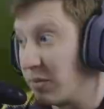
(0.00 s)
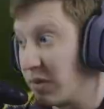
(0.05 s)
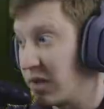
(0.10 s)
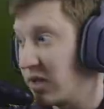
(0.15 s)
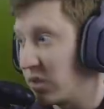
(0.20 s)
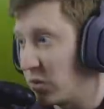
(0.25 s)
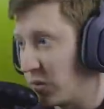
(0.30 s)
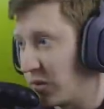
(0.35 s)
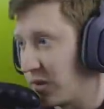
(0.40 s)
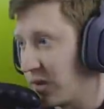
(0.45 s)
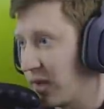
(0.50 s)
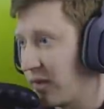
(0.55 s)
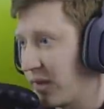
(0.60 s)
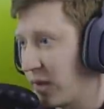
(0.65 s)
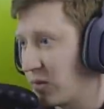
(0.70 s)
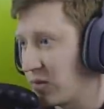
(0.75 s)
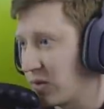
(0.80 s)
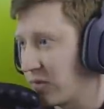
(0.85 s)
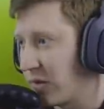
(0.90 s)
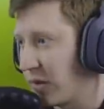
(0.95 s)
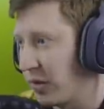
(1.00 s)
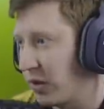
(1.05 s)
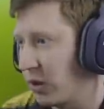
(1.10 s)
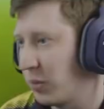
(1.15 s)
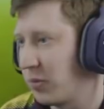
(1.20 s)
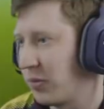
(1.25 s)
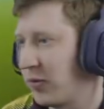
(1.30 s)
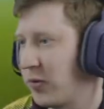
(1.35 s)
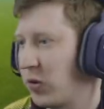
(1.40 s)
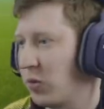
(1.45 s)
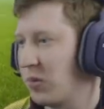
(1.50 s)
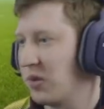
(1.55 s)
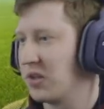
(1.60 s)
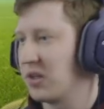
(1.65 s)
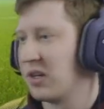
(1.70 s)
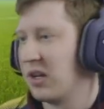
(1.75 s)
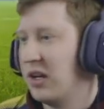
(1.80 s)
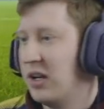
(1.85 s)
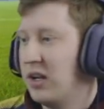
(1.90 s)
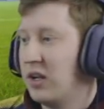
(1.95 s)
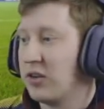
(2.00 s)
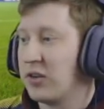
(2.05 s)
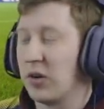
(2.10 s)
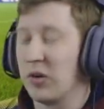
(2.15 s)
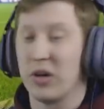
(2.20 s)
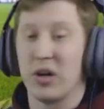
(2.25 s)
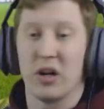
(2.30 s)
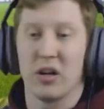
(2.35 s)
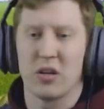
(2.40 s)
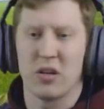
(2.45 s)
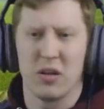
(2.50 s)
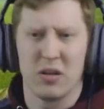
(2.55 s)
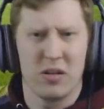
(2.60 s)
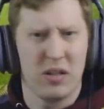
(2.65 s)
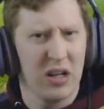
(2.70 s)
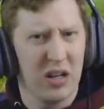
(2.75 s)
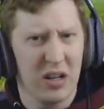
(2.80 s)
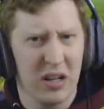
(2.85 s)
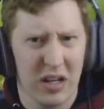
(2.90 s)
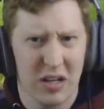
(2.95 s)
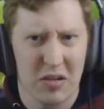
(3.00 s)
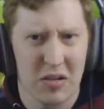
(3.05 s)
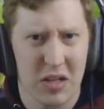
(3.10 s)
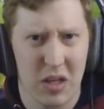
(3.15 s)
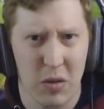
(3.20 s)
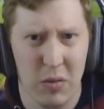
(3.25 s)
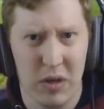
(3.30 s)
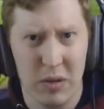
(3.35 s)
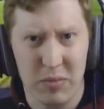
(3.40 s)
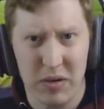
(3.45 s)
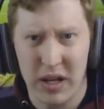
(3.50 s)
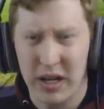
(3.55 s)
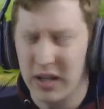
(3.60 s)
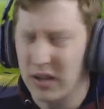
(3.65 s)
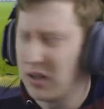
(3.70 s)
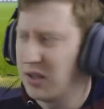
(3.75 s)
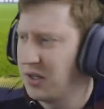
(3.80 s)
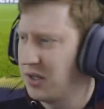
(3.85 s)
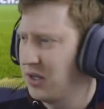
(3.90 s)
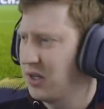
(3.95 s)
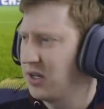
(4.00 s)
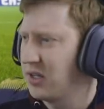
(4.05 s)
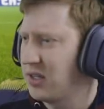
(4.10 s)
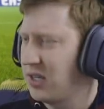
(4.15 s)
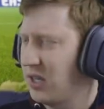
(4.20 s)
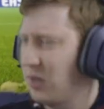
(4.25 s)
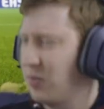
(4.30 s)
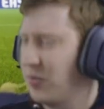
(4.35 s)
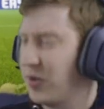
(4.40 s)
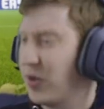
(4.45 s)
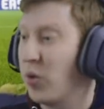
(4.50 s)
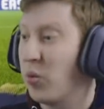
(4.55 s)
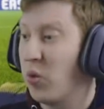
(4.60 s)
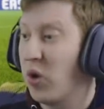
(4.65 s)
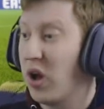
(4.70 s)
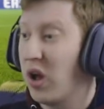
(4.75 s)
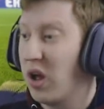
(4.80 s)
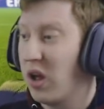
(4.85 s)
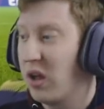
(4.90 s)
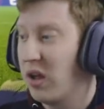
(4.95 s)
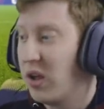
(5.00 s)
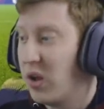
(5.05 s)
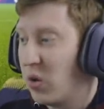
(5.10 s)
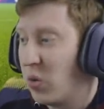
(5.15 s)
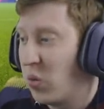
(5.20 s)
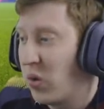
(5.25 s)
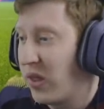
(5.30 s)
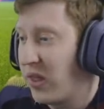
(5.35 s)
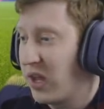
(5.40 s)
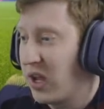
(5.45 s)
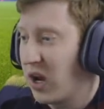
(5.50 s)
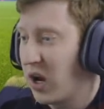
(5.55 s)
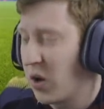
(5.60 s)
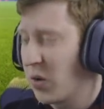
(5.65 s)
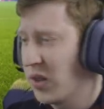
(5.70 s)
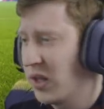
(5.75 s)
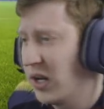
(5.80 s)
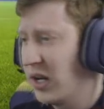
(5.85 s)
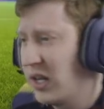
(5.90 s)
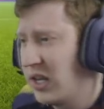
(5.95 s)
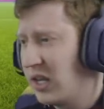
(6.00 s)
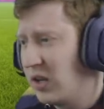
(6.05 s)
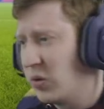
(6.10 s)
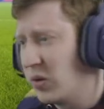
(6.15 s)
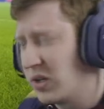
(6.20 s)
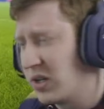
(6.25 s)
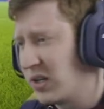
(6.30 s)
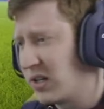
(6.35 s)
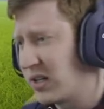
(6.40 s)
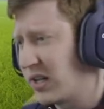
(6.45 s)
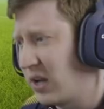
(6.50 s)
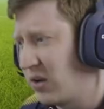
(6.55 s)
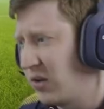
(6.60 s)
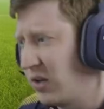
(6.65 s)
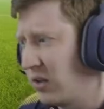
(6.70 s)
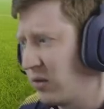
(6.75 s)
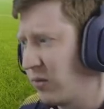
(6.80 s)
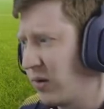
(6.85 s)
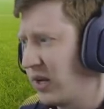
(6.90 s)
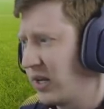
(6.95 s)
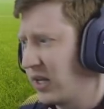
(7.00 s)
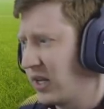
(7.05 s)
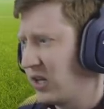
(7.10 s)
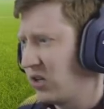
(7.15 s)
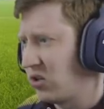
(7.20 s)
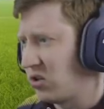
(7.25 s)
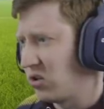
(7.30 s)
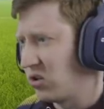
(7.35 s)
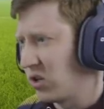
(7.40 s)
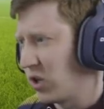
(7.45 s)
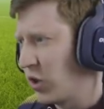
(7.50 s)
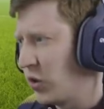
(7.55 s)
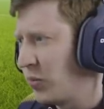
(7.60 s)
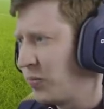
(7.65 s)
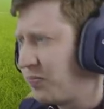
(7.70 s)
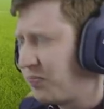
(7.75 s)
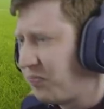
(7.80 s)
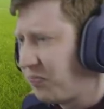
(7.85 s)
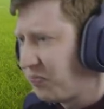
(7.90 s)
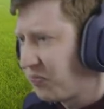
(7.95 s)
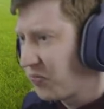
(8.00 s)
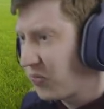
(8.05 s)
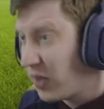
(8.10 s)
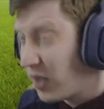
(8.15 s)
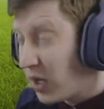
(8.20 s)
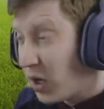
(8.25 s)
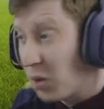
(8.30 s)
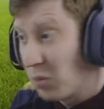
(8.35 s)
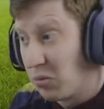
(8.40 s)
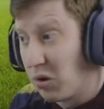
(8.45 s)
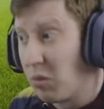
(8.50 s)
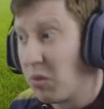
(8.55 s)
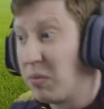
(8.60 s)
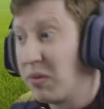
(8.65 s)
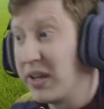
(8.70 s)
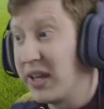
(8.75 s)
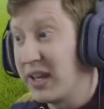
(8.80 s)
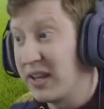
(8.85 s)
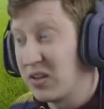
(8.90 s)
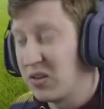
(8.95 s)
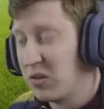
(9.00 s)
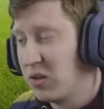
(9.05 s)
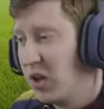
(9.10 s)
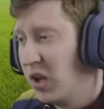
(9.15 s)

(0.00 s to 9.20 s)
pleased with that. That was a very good performance. Doncaster didn't necessarily play like a team that were where they are in the league, which is down near the relegation zone. Probably